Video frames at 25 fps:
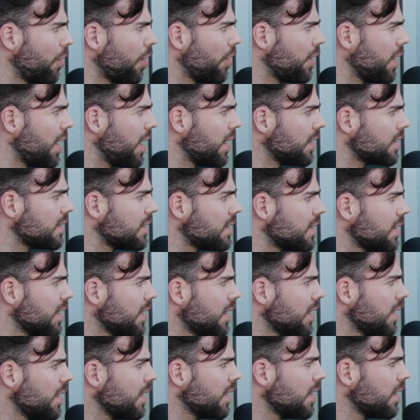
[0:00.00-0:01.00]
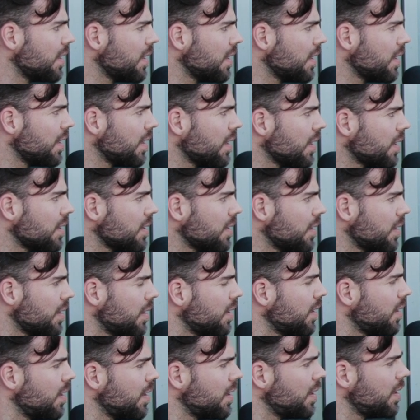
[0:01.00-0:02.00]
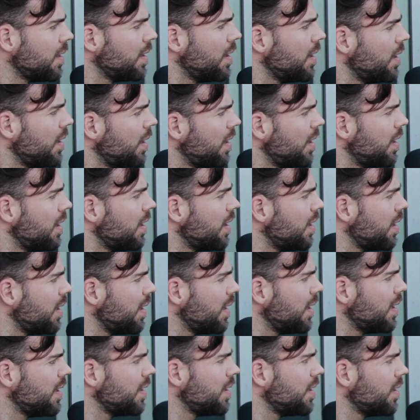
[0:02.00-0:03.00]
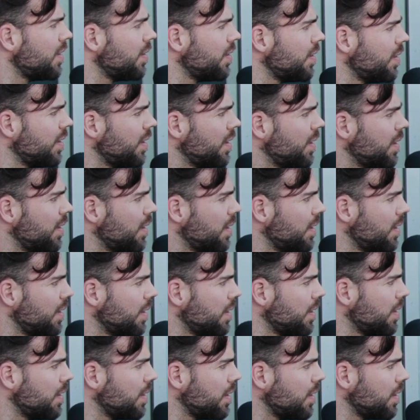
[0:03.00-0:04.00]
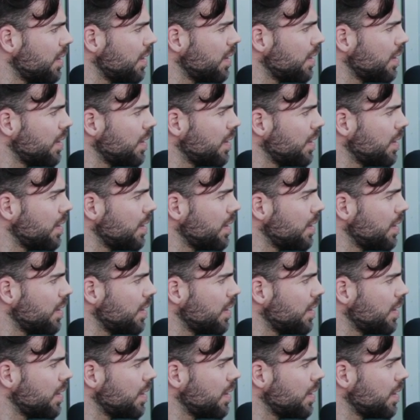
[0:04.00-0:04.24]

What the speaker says: [no speech]